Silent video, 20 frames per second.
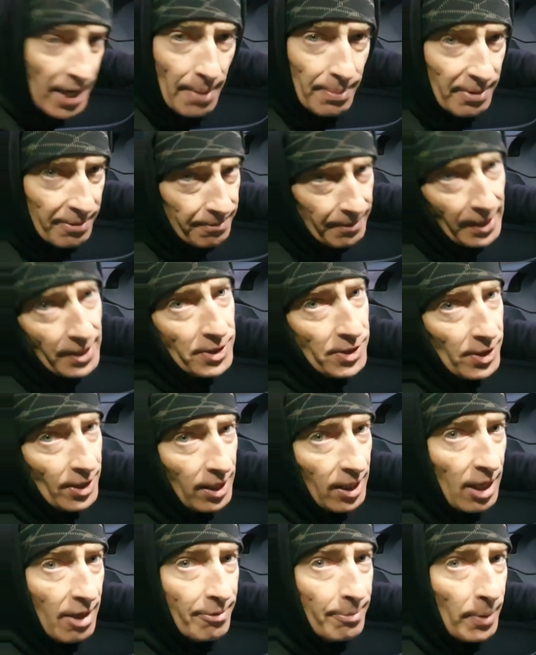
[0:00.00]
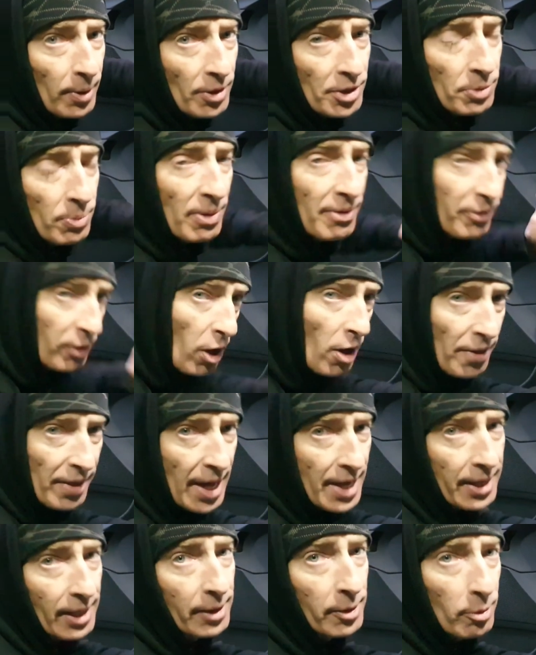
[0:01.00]
the face of the glove box. We've got that
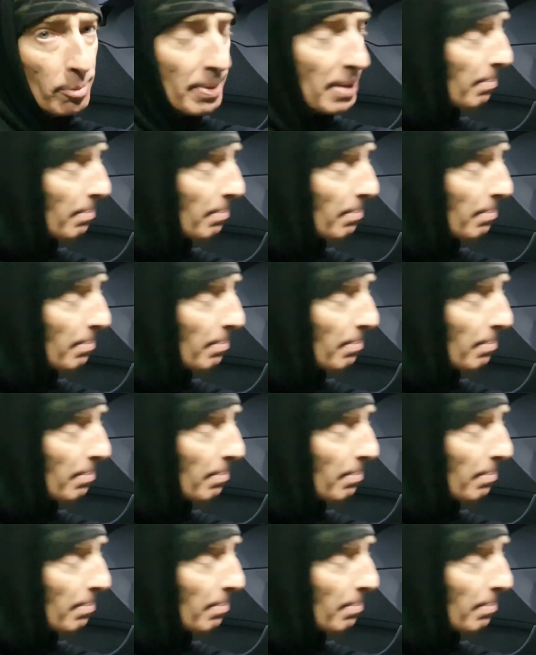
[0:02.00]
a little bit